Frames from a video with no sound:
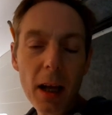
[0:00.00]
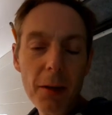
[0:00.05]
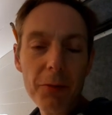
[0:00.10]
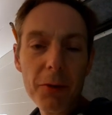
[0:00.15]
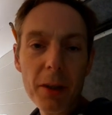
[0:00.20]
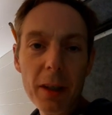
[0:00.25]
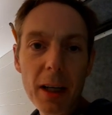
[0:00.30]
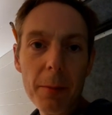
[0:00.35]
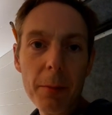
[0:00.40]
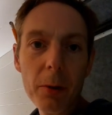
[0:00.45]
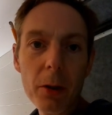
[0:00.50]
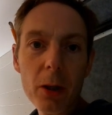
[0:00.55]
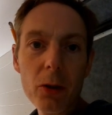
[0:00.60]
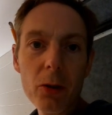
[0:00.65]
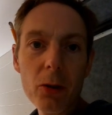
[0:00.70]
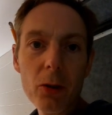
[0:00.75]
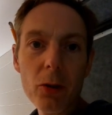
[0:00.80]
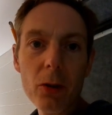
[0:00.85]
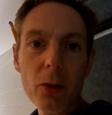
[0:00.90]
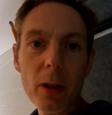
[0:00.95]
if you're able
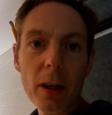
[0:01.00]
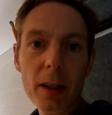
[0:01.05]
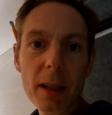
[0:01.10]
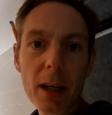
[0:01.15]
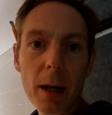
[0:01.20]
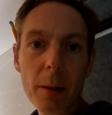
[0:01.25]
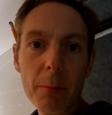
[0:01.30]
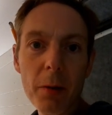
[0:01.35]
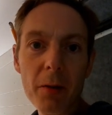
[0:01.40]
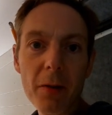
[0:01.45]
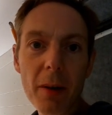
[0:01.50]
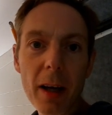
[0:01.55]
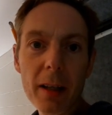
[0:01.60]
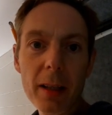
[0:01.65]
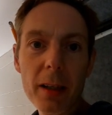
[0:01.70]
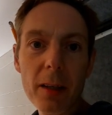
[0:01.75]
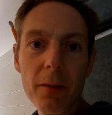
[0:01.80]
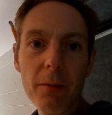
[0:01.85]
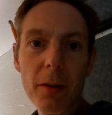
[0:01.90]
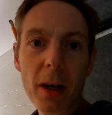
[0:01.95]
to do a camper
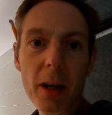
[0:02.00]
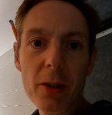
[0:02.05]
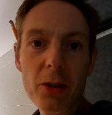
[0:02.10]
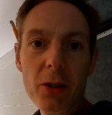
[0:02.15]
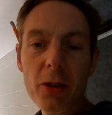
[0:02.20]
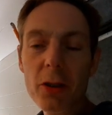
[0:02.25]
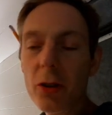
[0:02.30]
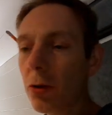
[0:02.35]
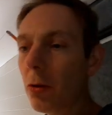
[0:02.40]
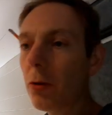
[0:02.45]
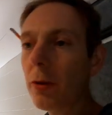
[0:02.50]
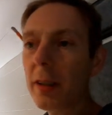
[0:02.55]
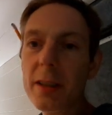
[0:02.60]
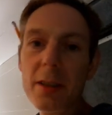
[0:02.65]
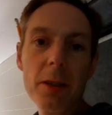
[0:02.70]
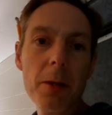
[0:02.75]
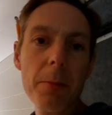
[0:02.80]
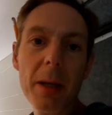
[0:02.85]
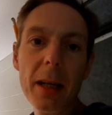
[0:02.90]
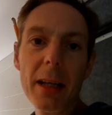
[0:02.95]
van conversion you don't
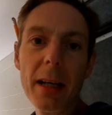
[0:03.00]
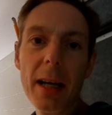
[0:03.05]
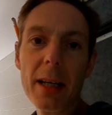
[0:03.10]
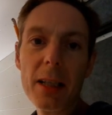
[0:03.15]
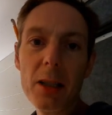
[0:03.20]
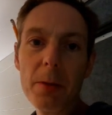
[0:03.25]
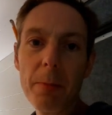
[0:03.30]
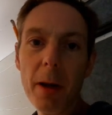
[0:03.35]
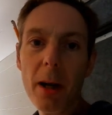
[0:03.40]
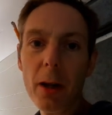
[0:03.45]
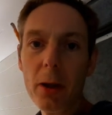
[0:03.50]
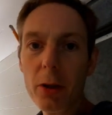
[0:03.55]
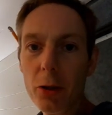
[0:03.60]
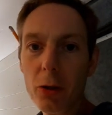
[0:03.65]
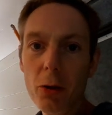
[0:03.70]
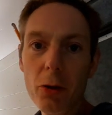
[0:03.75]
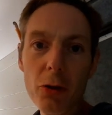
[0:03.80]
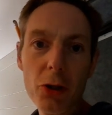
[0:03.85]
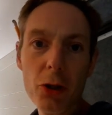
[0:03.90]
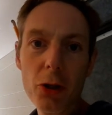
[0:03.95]
need to be an expert
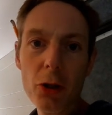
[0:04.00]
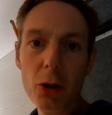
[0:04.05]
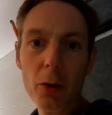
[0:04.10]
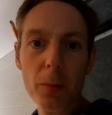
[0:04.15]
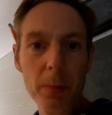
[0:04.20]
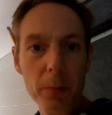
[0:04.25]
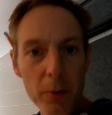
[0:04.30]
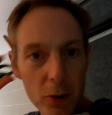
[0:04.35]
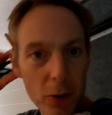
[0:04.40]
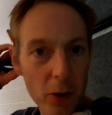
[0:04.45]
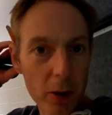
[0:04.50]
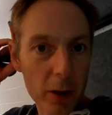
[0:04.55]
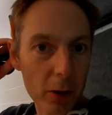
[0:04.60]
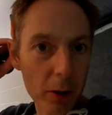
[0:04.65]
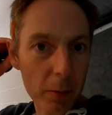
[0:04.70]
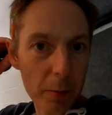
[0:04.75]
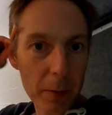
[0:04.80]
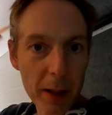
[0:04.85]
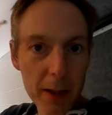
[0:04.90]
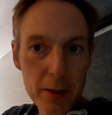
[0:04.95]
YouTube sorry
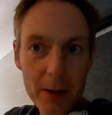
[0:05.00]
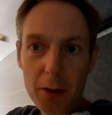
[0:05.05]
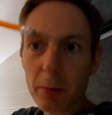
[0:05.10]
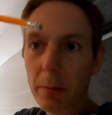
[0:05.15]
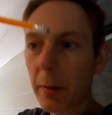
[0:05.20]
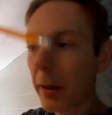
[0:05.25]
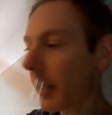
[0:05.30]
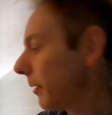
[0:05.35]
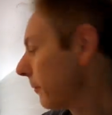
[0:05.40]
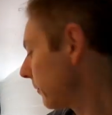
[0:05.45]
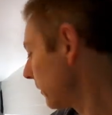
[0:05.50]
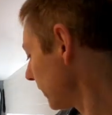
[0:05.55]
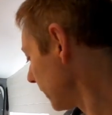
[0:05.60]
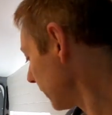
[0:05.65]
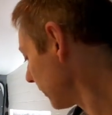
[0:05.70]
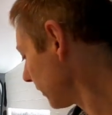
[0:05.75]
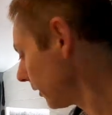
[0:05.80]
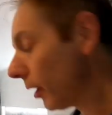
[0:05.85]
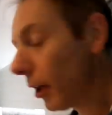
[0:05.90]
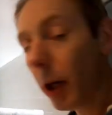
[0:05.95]
got pencil behind me
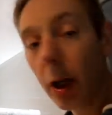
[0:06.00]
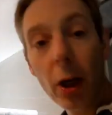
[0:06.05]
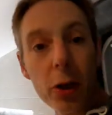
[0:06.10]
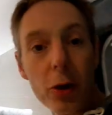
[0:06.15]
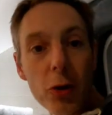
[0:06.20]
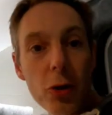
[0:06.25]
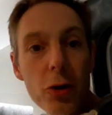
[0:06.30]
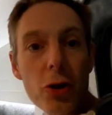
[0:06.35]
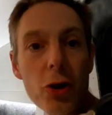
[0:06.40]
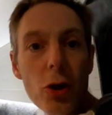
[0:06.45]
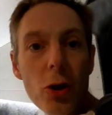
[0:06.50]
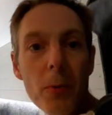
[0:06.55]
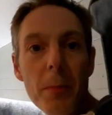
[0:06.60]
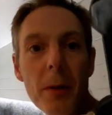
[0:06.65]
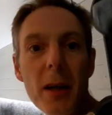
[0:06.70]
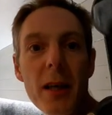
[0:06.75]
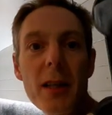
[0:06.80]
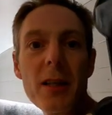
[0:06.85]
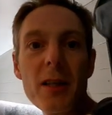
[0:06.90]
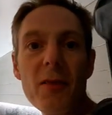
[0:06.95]
here
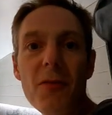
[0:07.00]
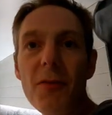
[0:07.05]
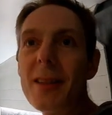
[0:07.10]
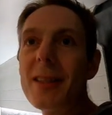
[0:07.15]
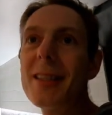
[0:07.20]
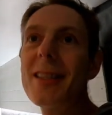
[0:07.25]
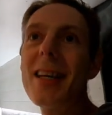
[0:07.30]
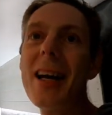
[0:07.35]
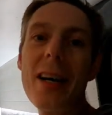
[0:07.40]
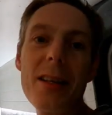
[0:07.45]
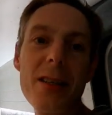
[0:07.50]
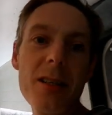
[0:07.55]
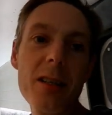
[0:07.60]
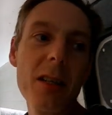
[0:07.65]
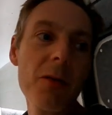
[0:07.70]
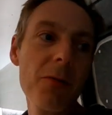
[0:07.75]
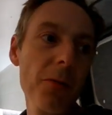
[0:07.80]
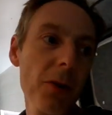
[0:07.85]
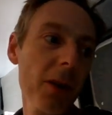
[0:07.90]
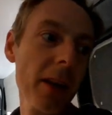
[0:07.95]
YouTube is
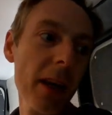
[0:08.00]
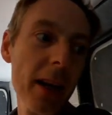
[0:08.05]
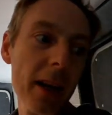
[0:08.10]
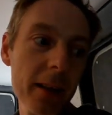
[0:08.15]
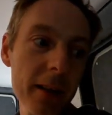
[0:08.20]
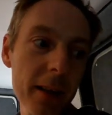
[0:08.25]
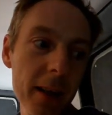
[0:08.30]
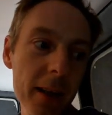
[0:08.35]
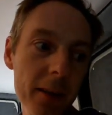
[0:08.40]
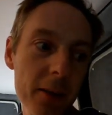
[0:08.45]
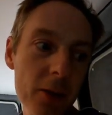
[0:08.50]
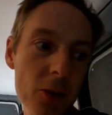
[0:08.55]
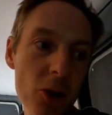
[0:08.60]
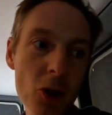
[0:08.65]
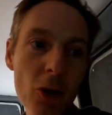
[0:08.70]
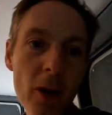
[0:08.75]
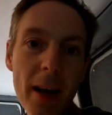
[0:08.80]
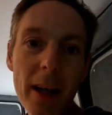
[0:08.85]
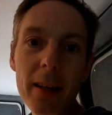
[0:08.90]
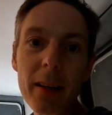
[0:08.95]
fantastic for learning
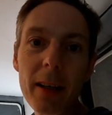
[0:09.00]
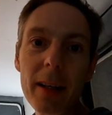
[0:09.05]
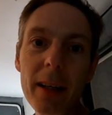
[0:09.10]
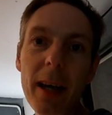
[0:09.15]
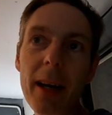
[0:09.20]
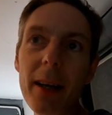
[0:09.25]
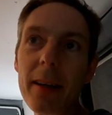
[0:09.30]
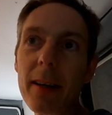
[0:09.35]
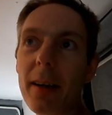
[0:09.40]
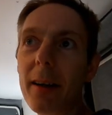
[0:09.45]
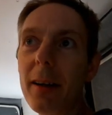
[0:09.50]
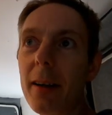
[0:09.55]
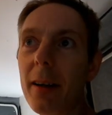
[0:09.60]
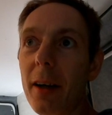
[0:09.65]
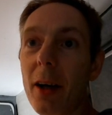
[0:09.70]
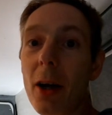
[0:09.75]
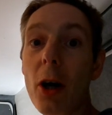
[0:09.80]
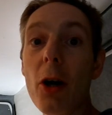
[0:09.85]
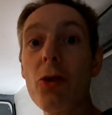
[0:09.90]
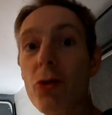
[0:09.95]
trial and error
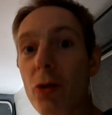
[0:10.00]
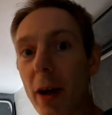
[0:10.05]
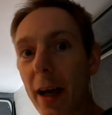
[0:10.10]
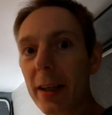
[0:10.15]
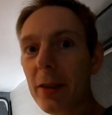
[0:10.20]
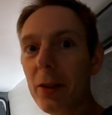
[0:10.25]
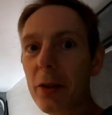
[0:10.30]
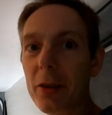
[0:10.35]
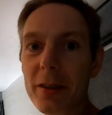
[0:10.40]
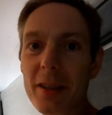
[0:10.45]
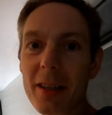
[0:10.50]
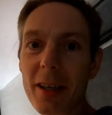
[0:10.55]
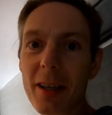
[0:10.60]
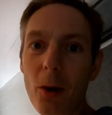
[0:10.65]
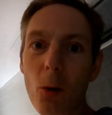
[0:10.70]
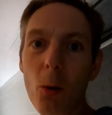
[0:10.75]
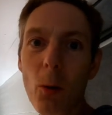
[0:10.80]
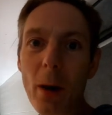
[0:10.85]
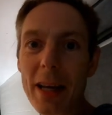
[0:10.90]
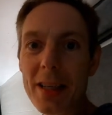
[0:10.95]
try not
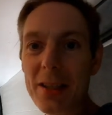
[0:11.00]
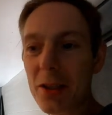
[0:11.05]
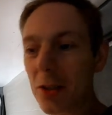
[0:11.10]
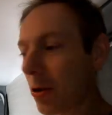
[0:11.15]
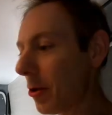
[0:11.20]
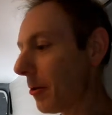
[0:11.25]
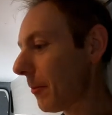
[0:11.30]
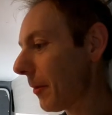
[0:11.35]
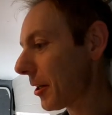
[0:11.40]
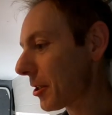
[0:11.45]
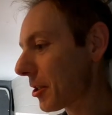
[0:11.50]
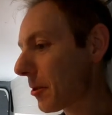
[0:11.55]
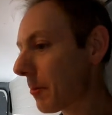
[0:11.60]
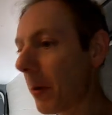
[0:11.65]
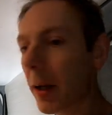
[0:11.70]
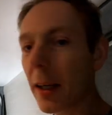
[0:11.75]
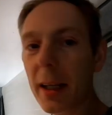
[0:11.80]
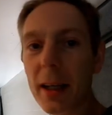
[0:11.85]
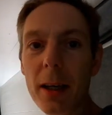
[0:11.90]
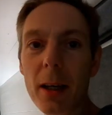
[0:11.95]
to waste too much
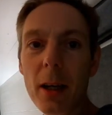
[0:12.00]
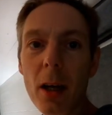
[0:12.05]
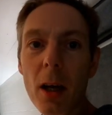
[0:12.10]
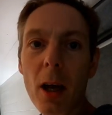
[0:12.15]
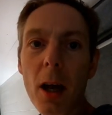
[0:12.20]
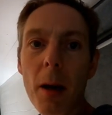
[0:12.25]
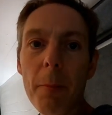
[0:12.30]
money.